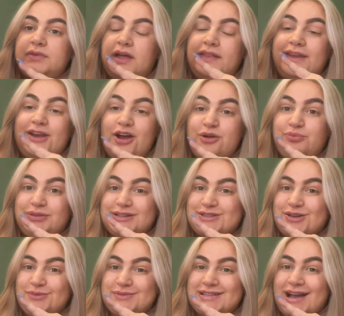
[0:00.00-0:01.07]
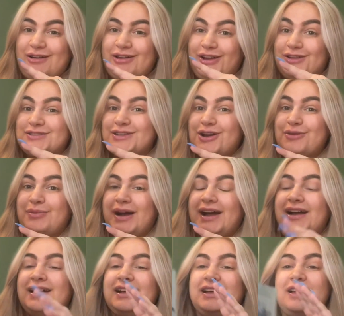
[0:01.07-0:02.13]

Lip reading: And then Hopeless comes out in October,